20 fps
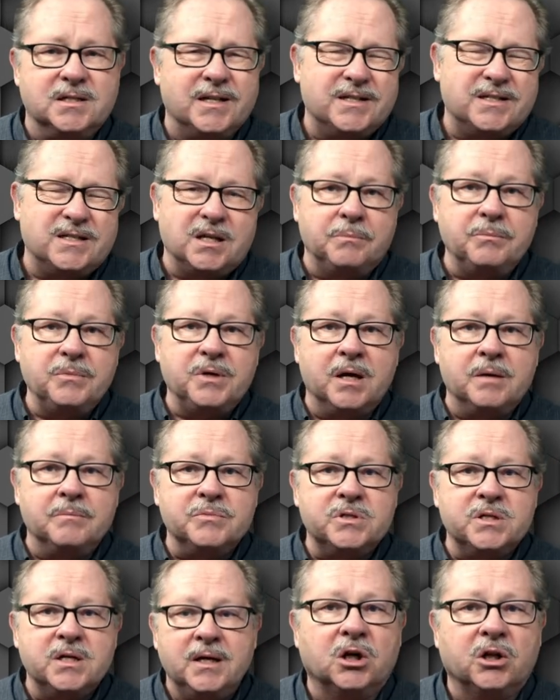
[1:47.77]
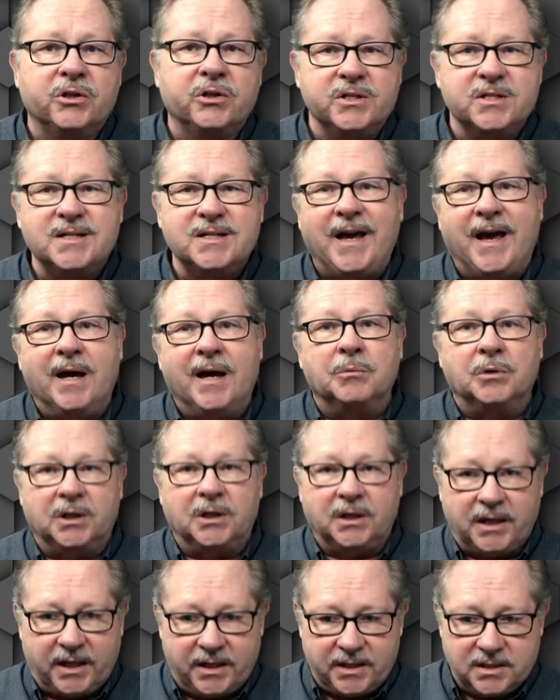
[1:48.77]
That's sometimes called as camel
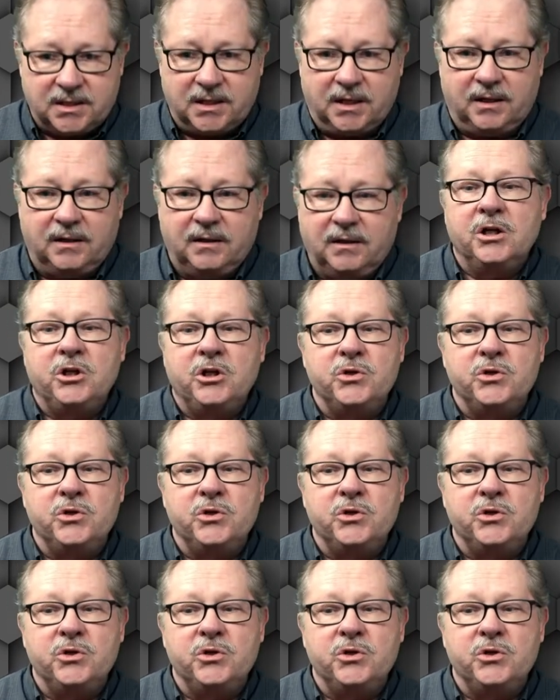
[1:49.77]
casing.